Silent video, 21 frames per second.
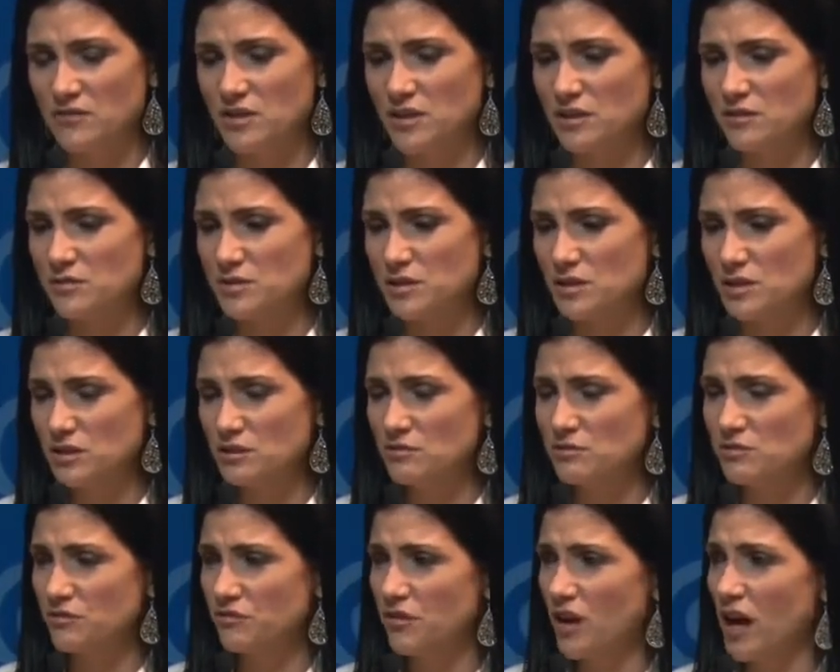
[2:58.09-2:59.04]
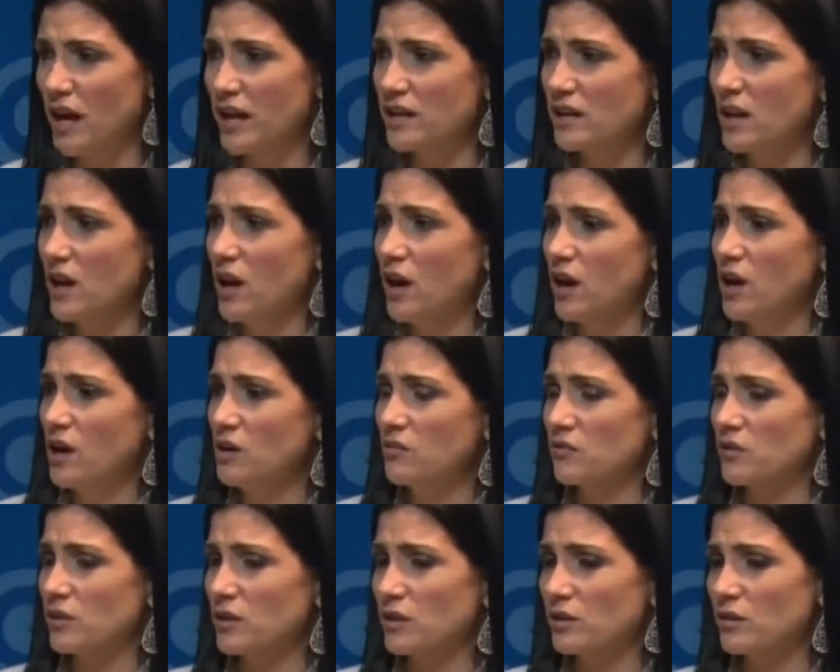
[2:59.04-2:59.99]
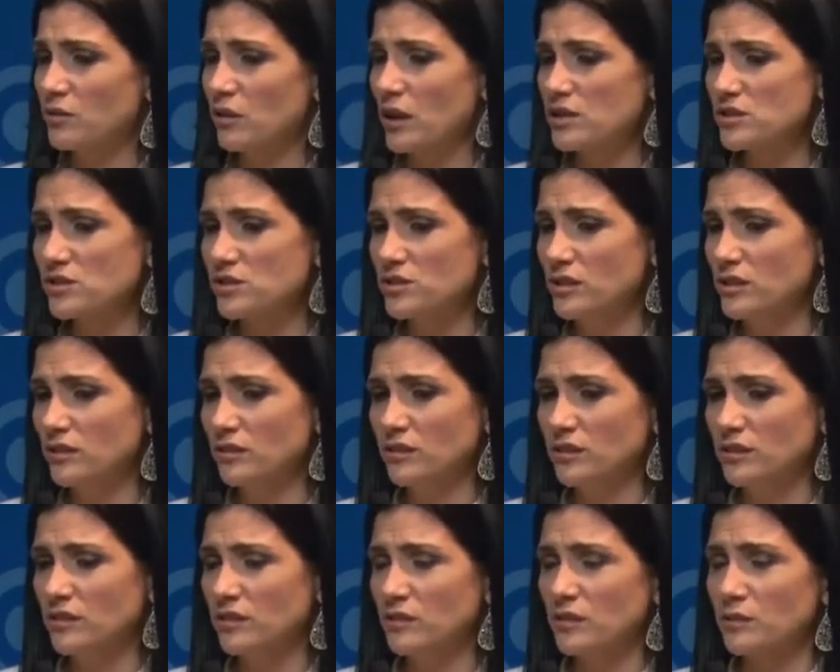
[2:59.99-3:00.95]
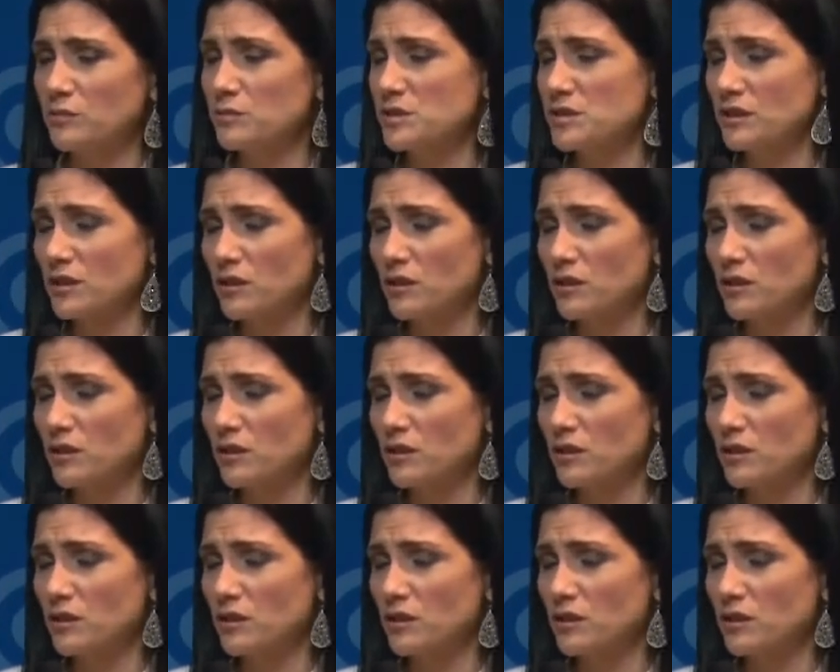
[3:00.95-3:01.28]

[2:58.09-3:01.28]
there was a huge fight over there was the